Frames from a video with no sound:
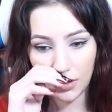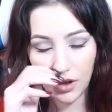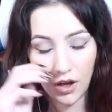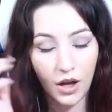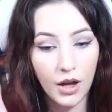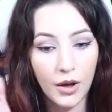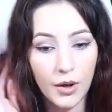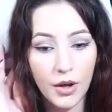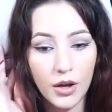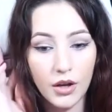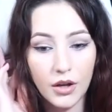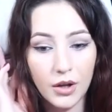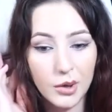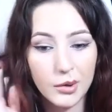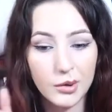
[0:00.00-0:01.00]

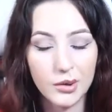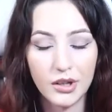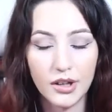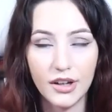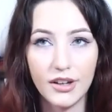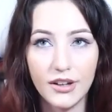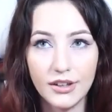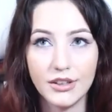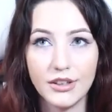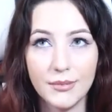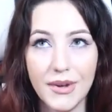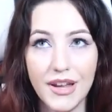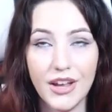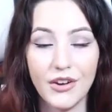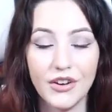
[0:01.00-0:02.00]
Oh,
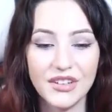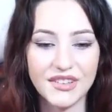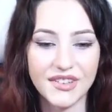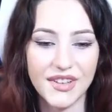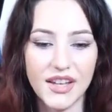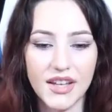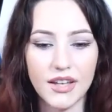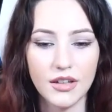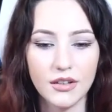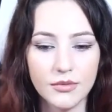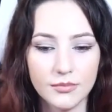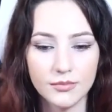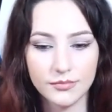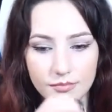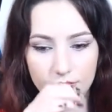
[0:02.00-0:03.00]
my OST!
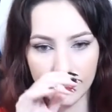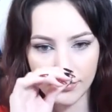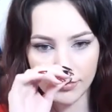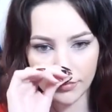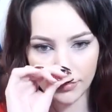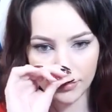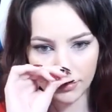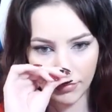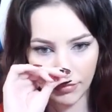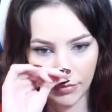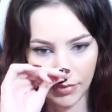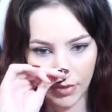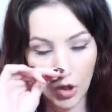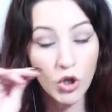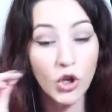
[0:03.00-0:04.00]

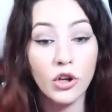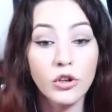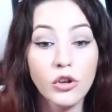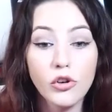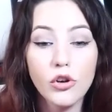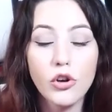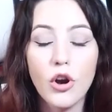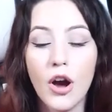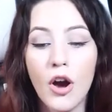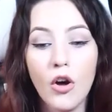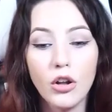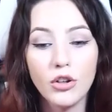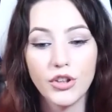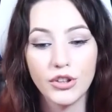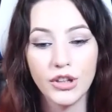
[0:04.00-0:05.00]
No,
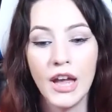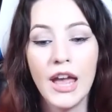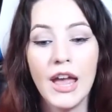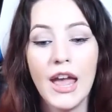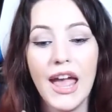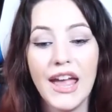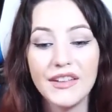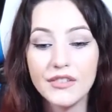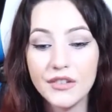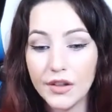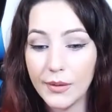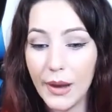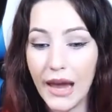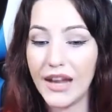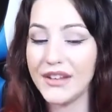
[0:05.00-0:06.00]
hold on.
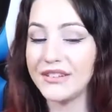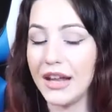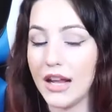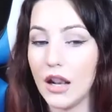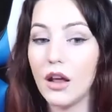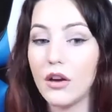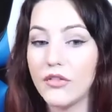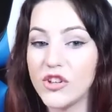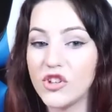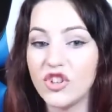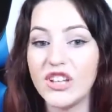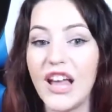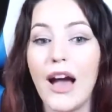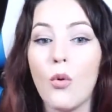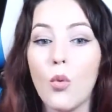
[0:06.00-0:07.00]
As I love
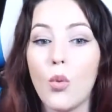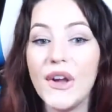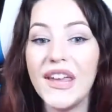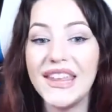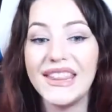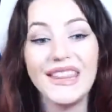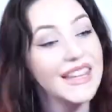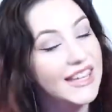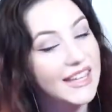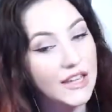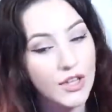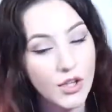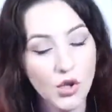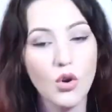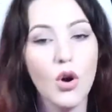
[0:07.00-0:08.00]
Ishida, we
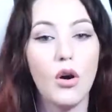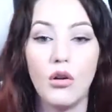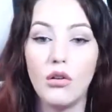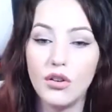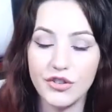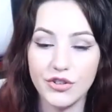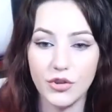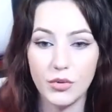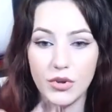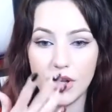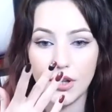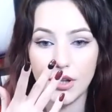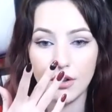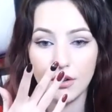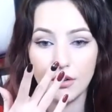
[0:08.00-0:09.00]
need you also
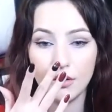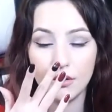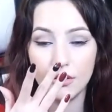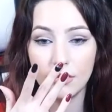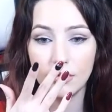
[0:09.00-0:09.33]
here.